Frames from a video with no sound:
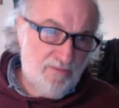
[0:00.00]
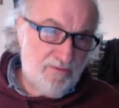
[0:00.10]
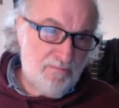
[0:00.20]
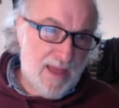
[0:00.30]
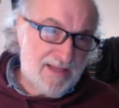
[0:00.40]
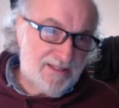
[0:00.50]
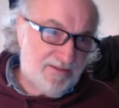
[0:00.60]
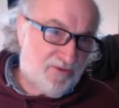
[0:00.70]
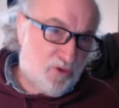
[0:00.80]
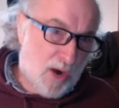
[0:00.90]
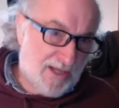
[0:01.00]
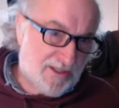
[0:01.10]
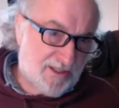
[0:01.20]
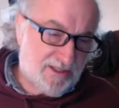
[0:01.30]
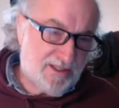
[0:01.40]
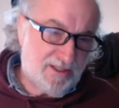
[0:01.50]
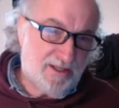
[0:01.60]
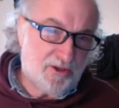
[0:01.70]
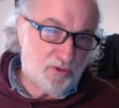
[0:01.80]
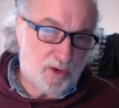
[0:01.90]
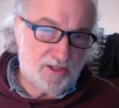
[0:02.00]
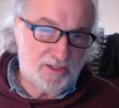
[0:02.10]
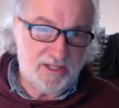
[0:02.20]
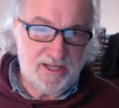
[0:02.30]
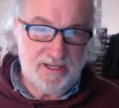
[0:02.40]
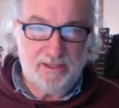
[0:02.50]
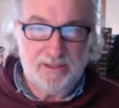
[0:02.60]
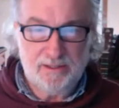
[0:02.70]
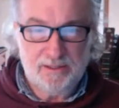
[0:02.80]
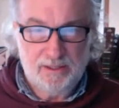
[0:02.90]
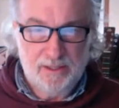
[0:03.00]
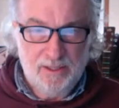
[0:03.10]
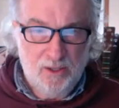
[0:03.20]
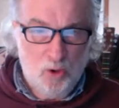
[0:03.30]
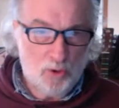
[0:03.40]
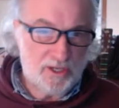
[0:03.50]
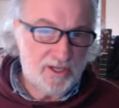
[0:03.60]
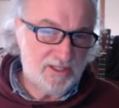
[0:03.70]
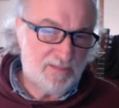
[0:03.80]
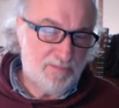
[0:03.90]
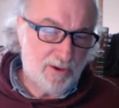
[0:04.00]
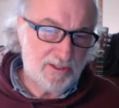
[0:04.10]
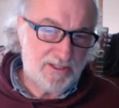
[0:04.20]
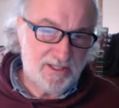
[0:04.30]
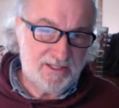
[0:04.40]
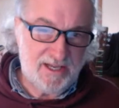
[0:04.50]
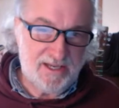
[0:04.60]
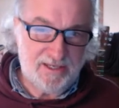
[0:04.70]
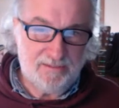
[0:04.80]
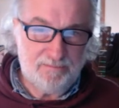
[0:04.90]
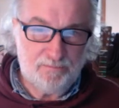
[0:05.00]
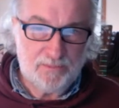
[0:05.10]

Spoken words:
the massive crisis in the drug scene or the conspiracy scene,